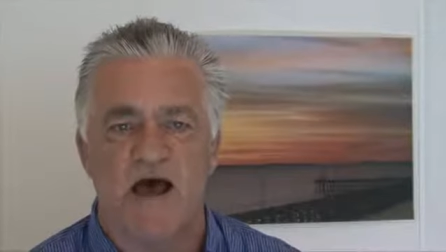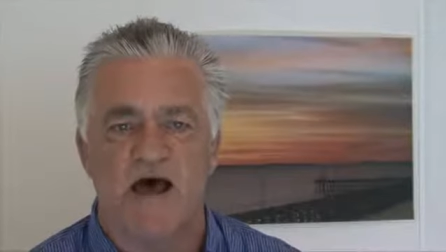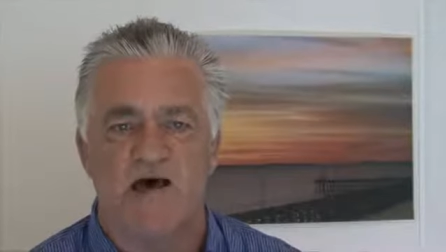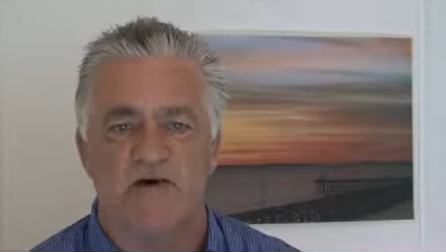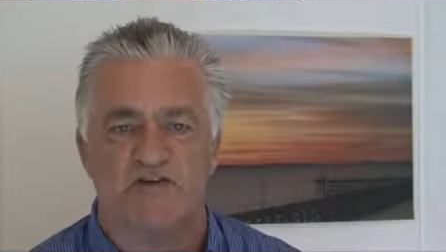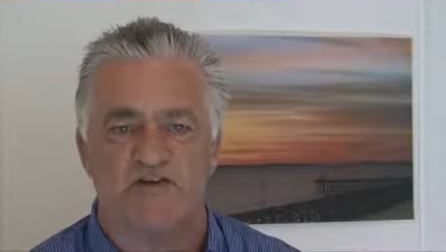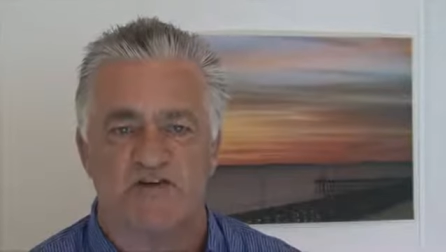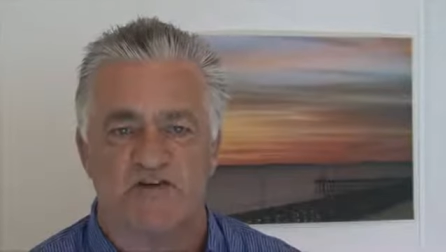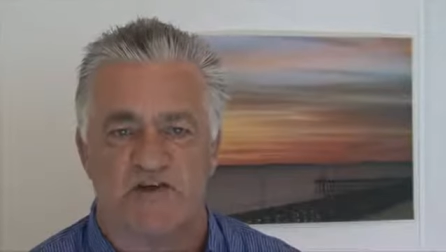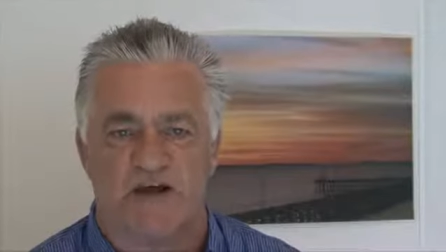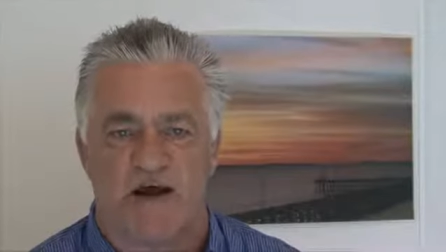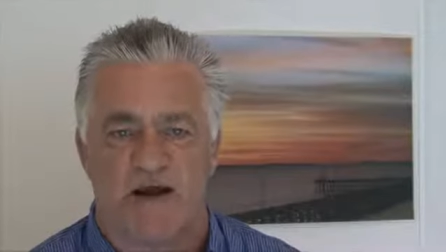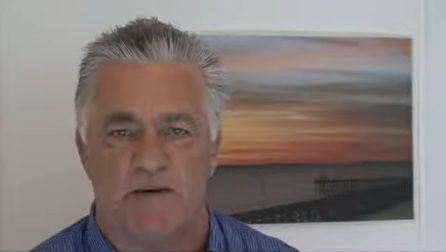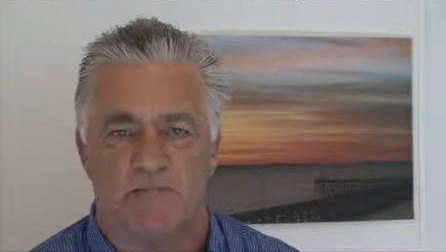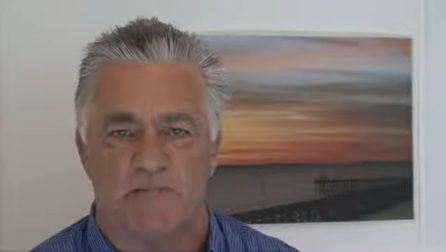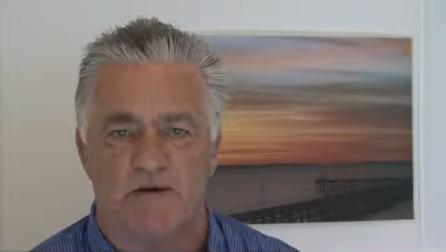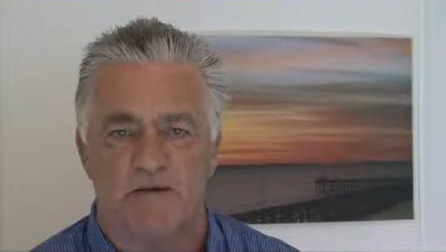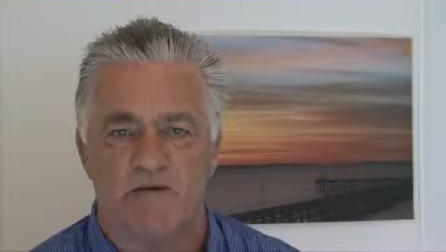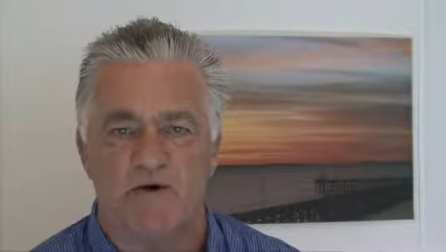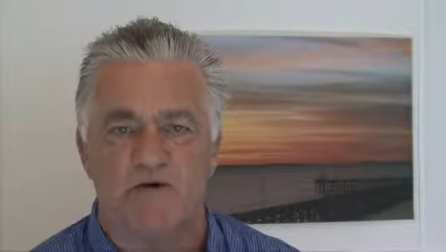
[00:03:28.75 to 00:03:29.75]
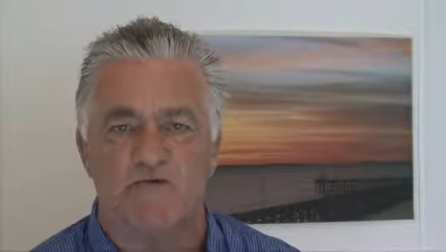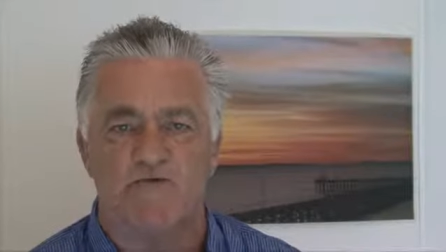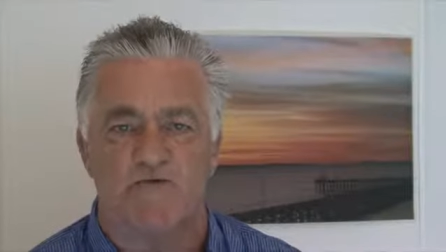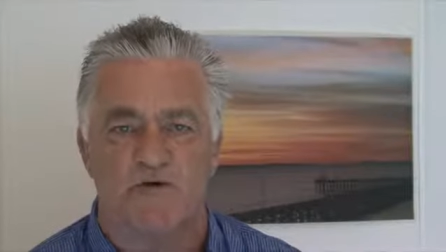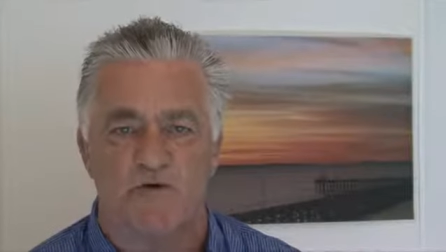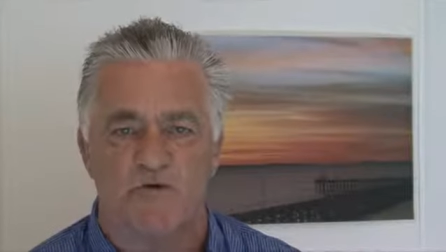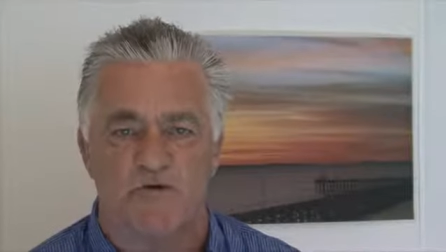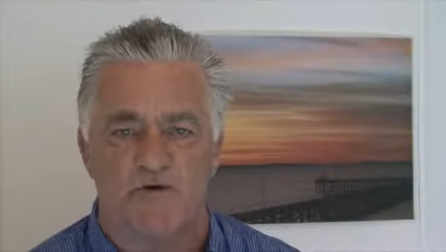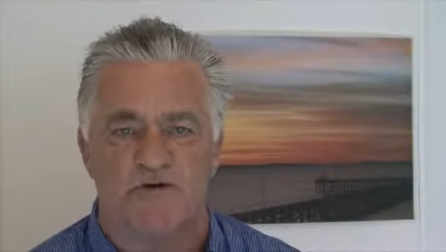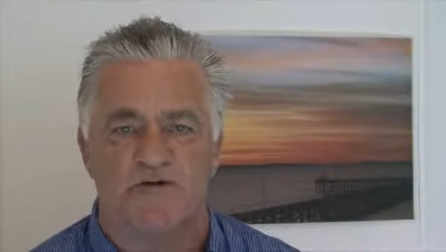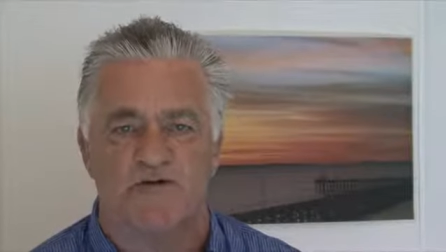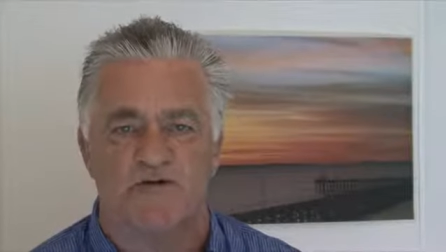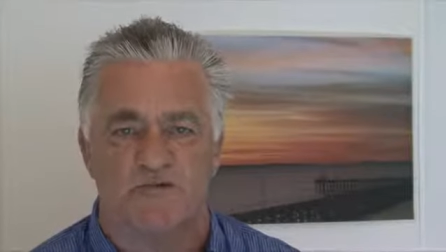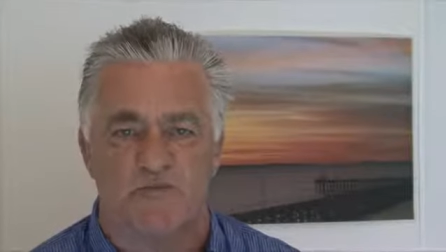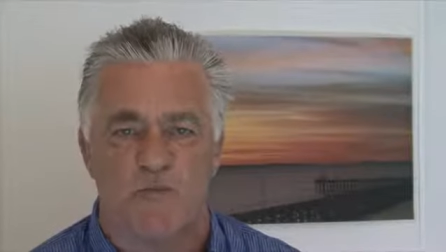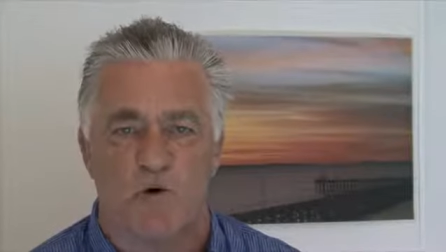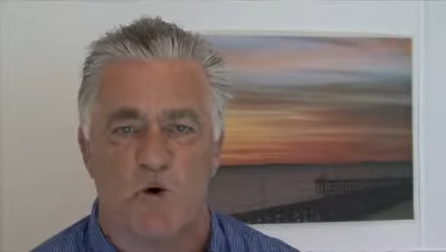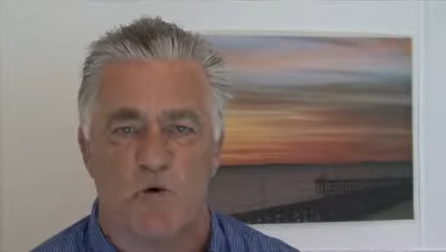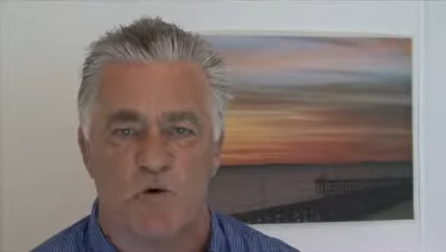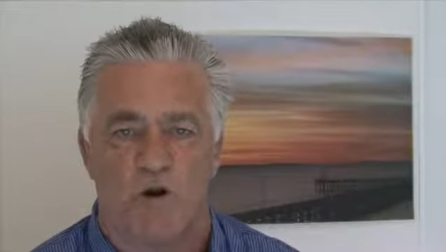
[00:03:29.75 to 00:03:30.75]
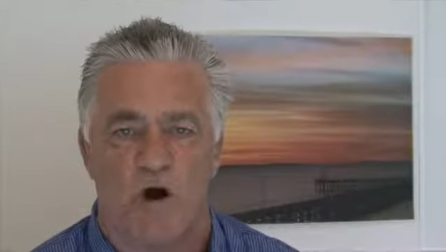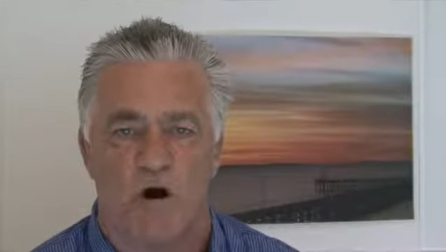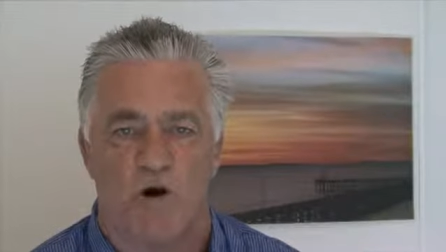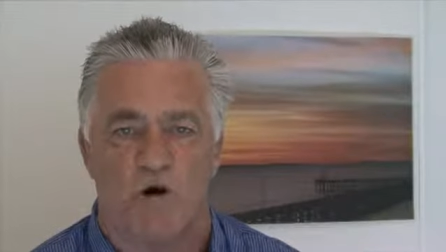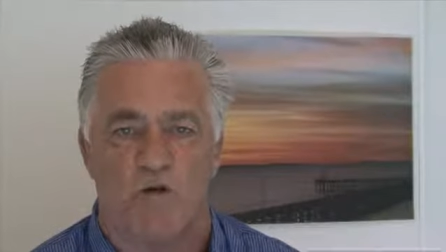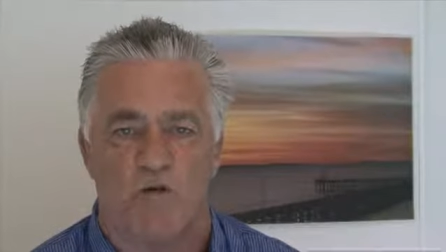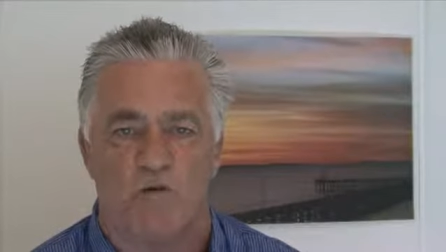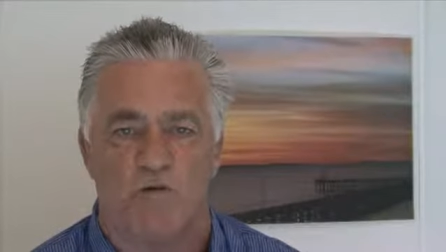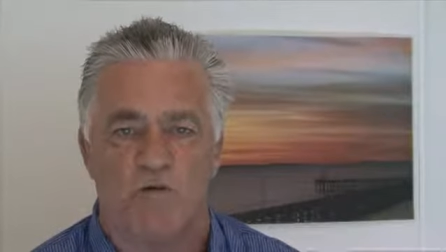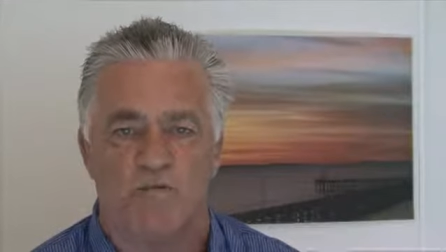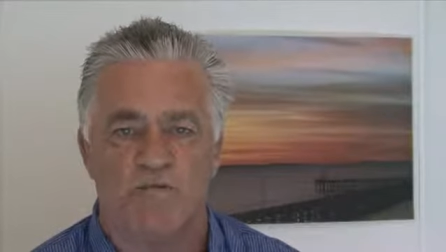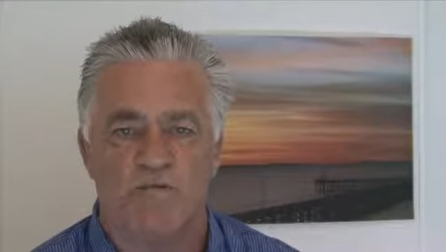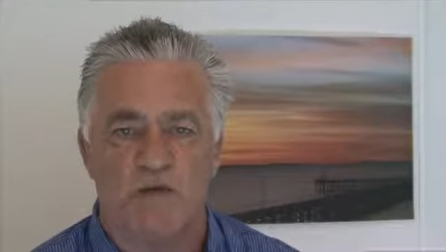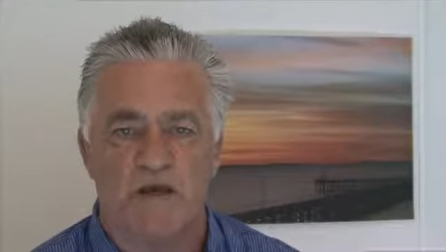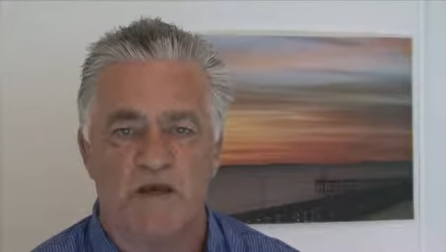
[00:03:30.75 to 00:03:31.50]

escape through this small hole?